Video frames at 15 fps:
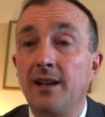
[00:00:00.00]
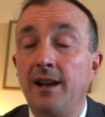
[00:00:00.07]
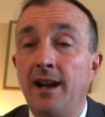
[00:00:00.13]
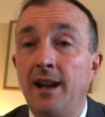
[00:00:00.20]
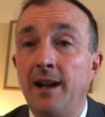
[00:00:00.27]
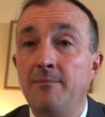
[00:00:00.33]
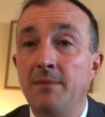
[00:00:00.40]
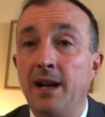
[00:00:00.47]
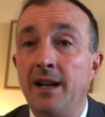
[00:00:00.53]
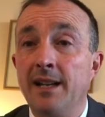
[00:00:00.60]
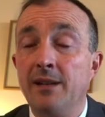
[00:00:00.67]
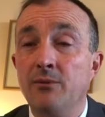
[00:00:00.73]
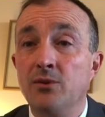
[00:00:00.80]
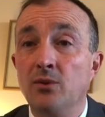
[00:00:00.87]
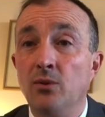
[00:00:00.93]
and
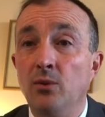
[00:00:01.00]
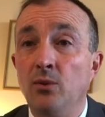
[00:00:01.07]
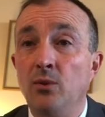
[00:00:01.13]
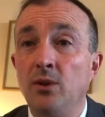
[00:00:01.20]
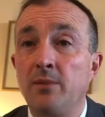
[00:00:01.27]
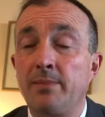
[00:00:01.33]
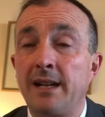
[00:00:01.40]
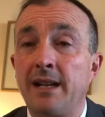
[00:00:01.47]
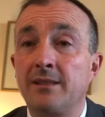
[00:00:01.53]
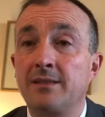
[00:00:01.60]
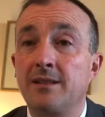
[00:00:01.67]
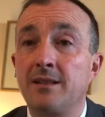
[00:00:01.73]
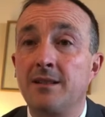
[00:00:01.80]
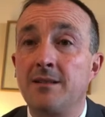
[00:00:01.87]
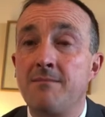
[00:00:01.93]
it was all about
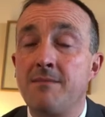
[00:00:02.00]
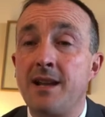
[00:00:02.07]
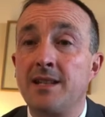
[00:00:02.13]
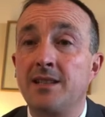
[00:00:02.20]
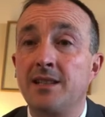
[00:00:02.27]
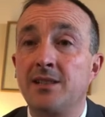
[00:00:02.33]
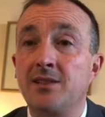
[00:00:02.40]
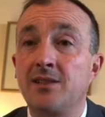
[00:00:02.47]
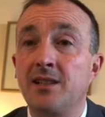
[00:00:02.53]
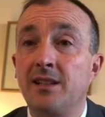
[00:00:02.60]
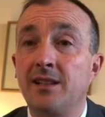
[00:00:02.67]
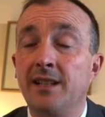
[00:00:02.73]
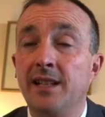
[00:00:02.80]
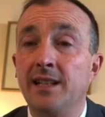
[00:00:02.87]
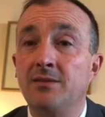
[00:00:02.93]
the message
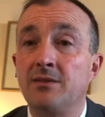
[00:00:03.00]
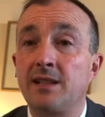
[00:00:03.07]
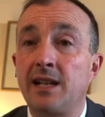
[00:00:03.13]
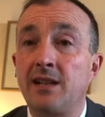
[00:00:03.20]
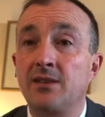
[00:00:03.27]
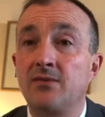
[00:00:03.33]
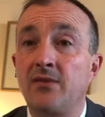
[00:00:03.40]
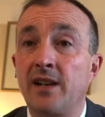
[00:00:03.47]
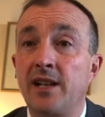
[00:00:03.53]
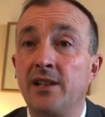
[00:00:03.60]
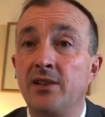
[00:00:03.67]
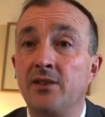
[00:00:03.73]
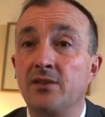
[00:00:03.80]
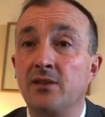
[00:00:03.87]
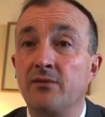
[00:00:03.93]
that Kingswood House
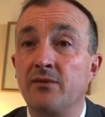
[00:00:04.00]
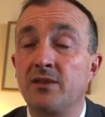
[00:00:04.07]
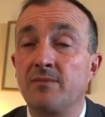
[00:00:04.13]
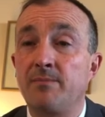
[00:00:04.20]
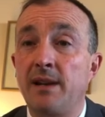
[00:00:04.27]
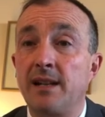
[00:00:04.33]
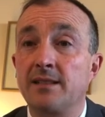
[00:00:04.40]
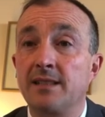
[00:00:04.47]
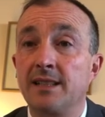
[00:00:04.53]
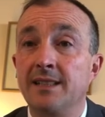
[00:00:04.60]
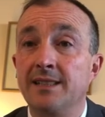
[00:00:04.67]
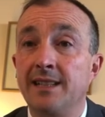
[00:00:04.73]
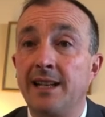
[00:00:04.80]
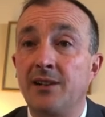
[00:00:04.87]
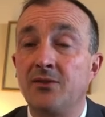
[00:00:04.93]
values of respect,
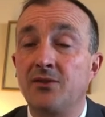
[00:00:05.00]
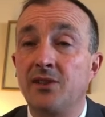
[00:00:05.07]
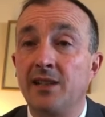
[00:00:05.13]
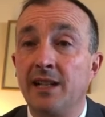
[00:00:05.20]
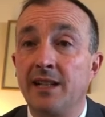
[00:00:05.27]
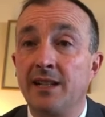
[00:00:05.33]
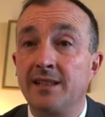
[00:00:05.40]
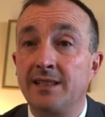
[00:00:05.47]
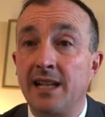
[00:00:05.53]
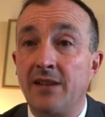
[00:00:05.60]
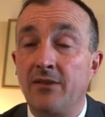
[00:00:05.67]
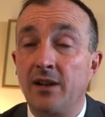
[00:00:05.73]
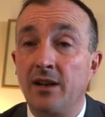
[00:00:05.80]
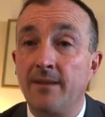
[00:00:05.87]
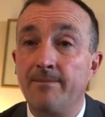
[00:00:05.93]
integrity and
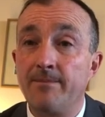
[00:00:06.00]
endeavour